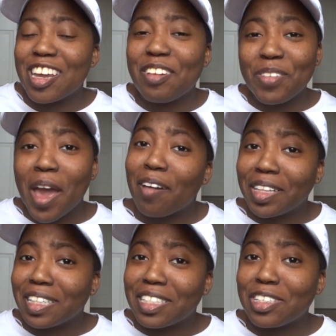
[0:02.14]
good. If you
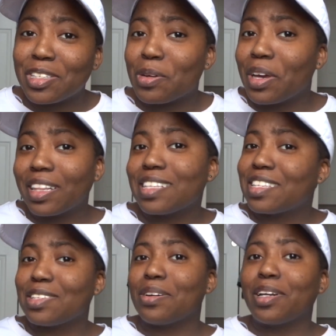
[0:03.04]
haven't listened to it,
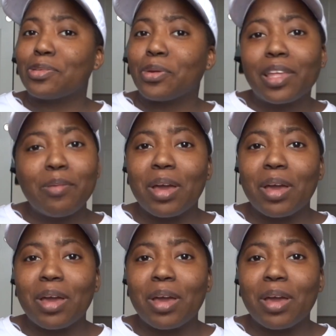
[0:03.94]
listen to it. It's really